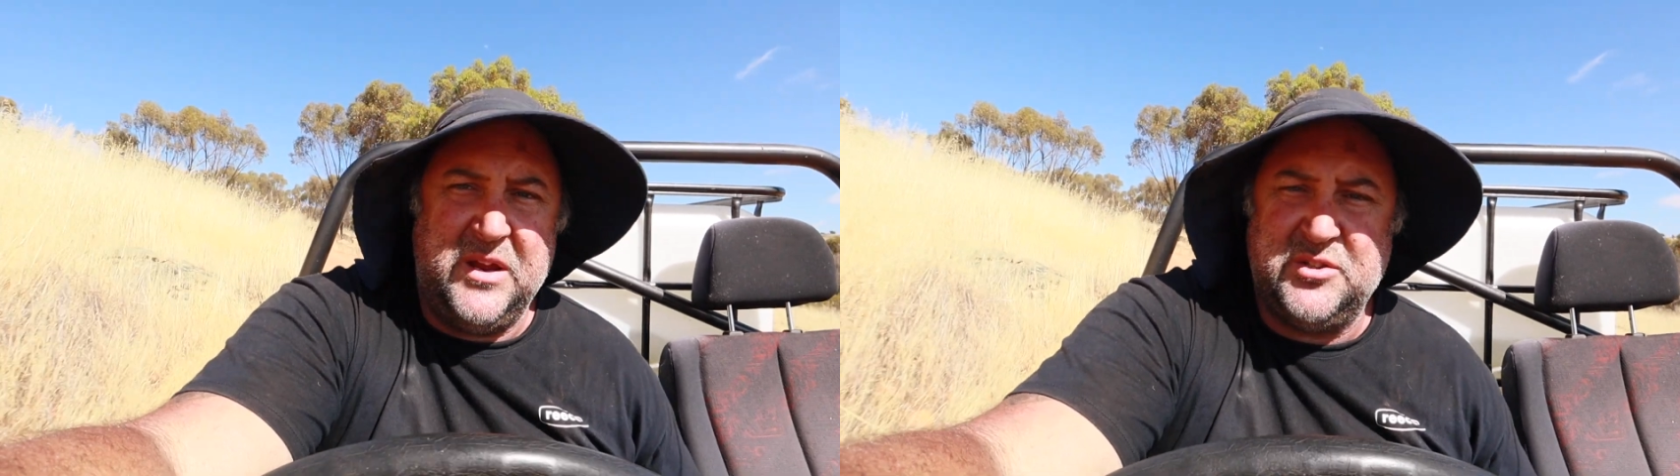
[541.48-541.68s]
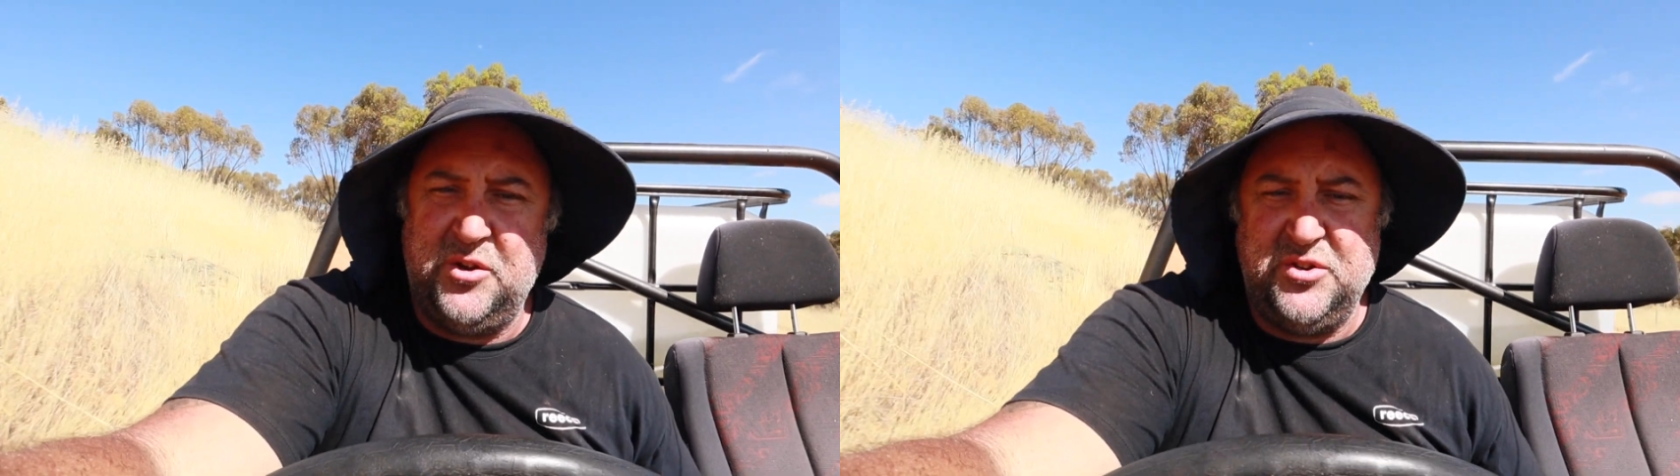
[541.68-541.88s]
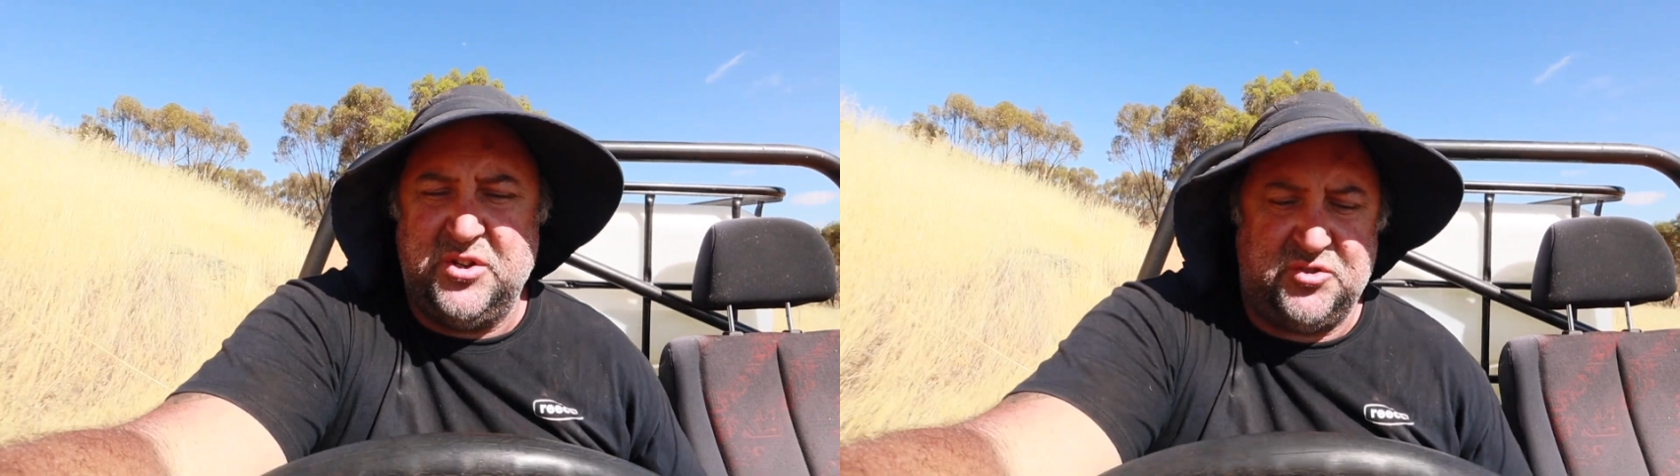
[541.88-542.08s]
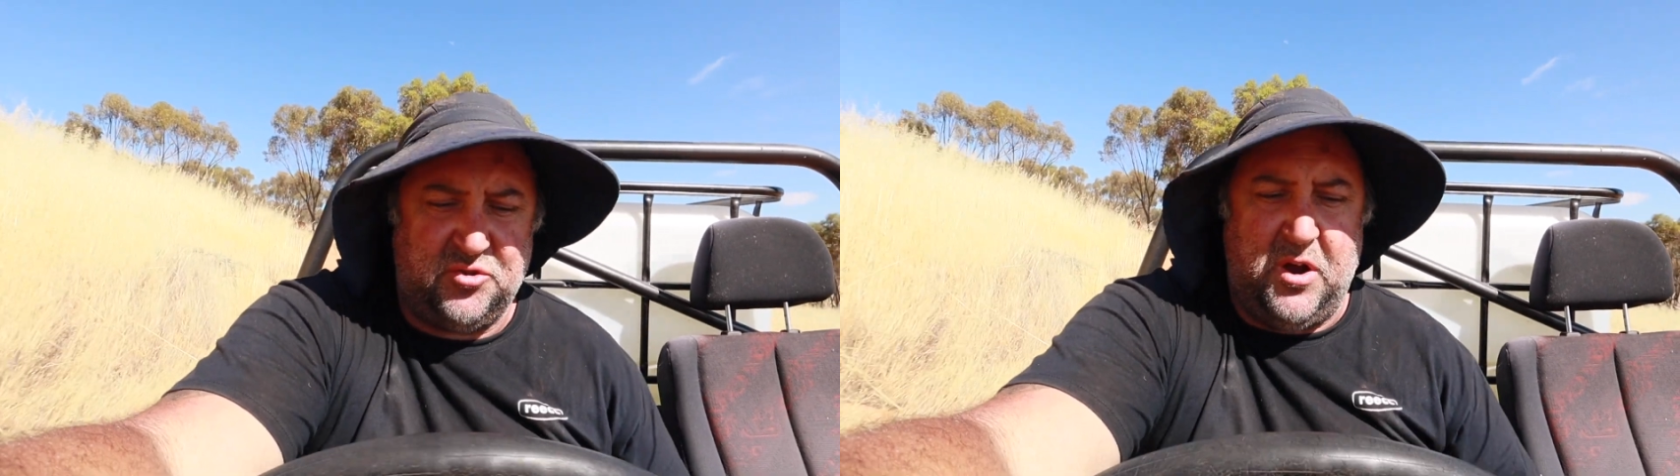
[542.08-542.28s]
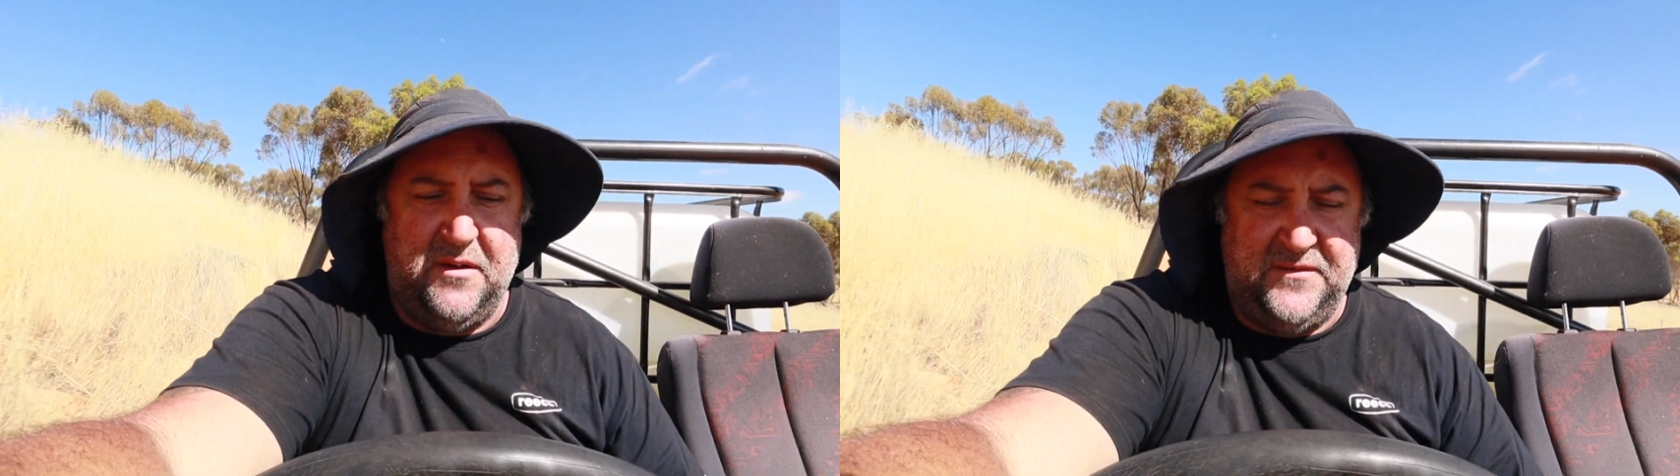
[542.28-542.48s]
we do just
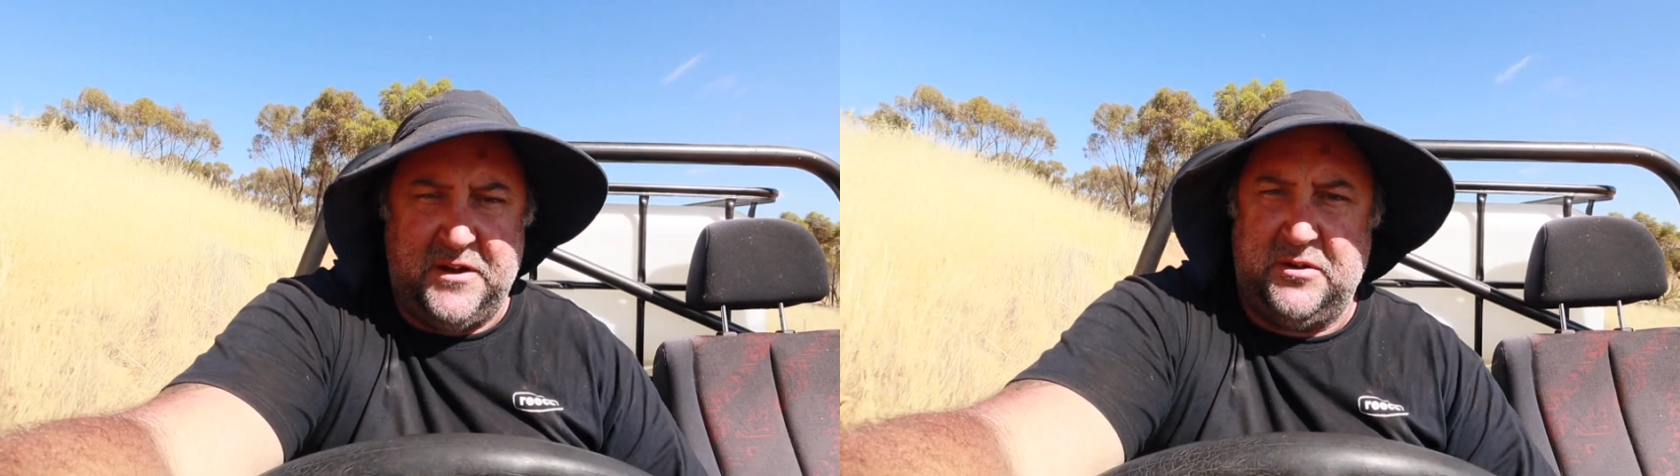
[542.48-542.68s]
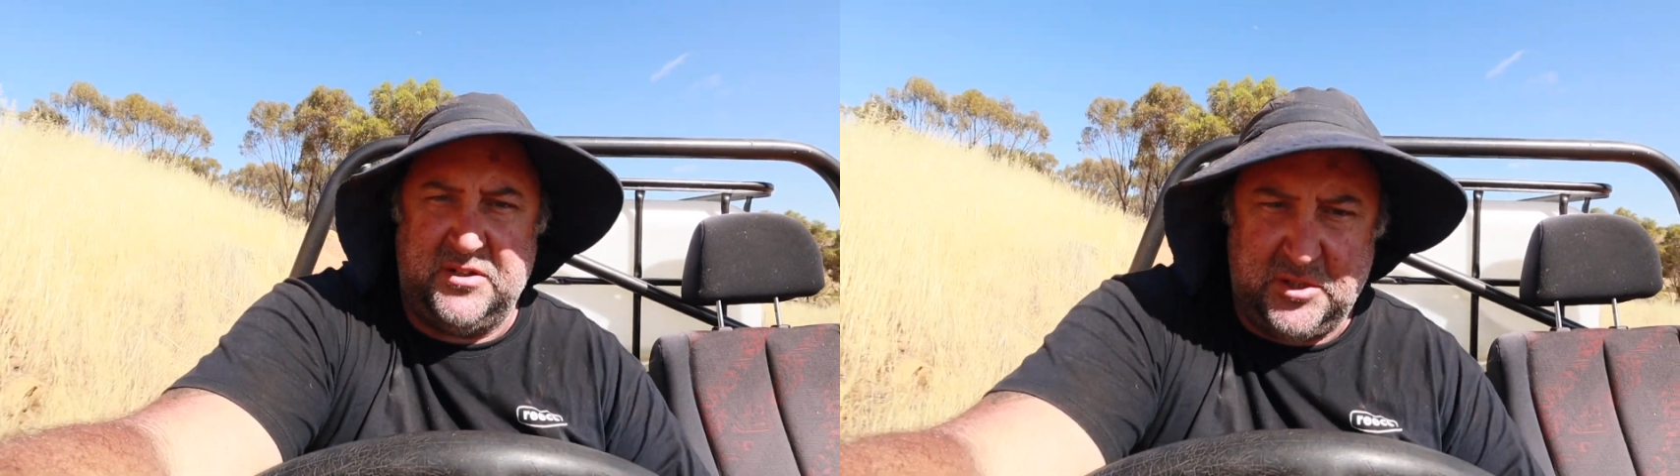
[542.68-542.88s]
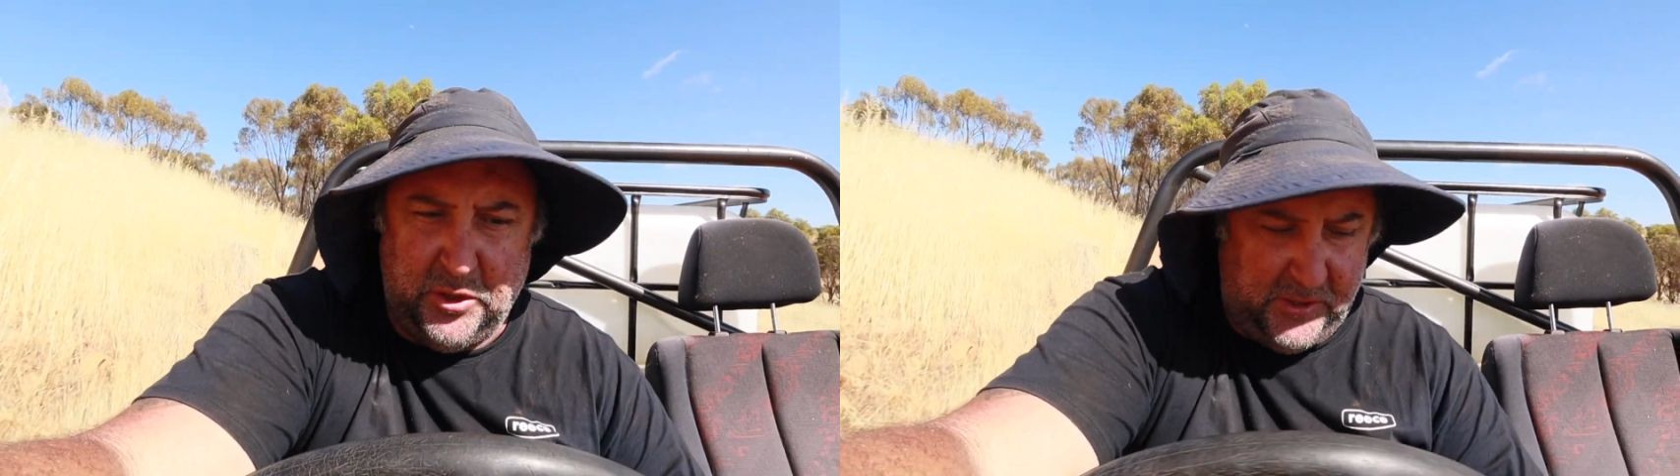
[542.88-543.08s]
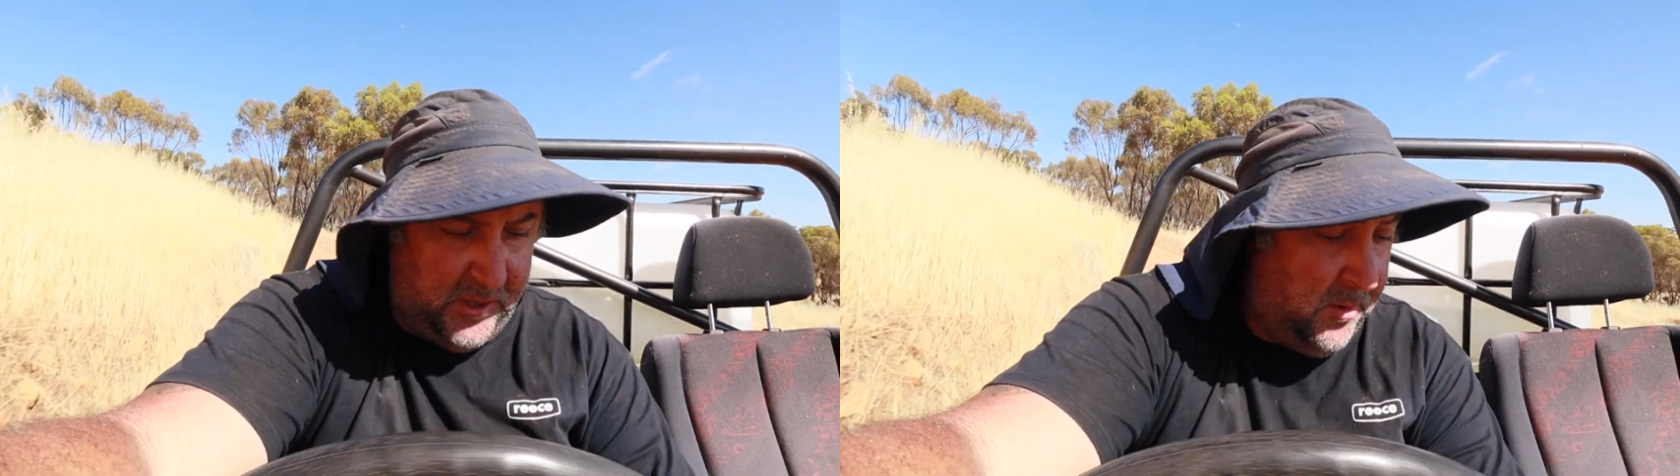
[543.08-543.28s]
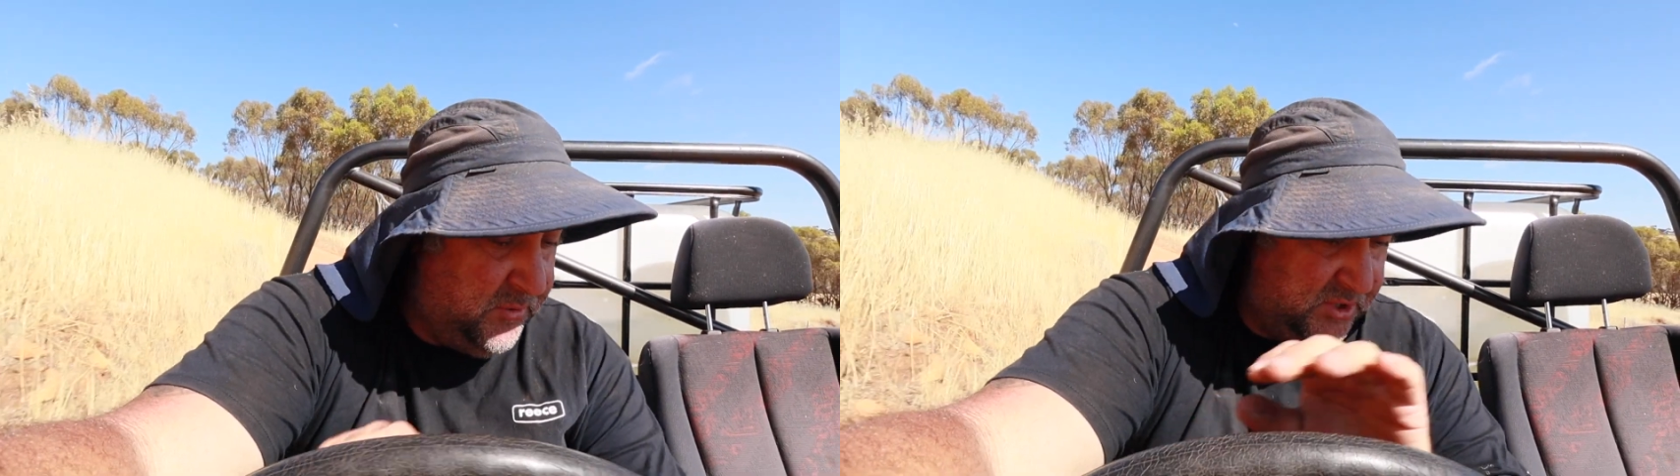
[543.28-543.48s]
drive very slowly.
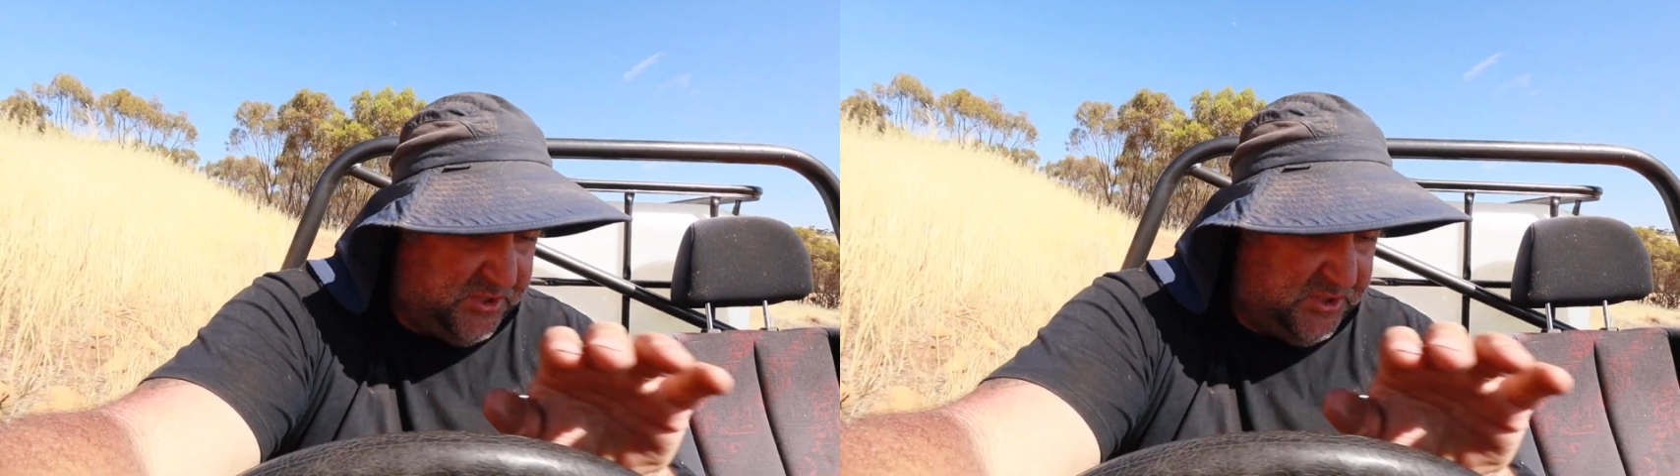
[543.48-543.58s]
I'm